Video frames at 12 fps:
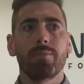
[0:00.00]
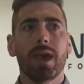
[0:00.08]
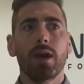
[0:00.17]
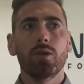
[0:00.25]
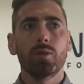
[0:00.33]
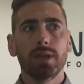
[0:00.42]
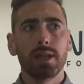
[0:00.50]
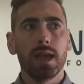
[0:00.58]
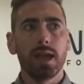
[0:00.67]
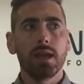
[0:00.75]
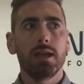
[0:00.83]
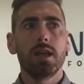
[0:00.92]
how to
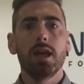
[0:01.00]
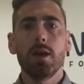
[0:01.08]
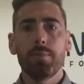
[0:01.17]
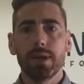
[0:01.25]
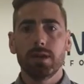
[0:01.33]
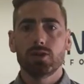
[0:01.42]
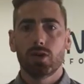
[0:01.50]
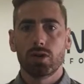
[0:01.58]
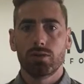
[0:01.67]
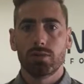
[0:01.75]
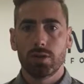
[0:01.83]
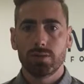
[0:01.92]
regain hip
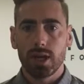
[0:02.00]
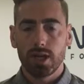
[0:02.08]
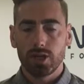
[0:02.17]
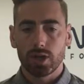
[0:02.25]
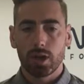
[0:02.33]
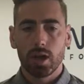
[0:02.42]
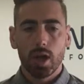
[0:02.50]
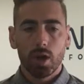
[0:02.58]
internal rotation.